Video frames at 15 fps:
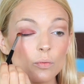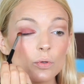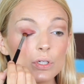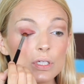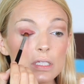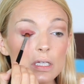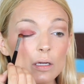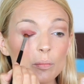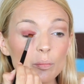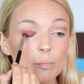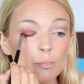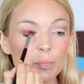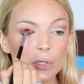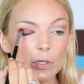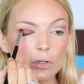We're just going to
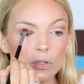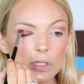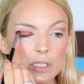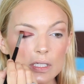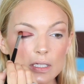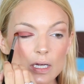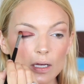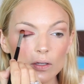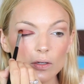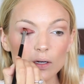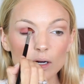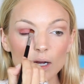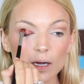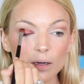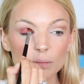build this
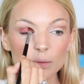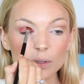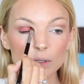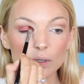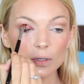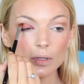color up.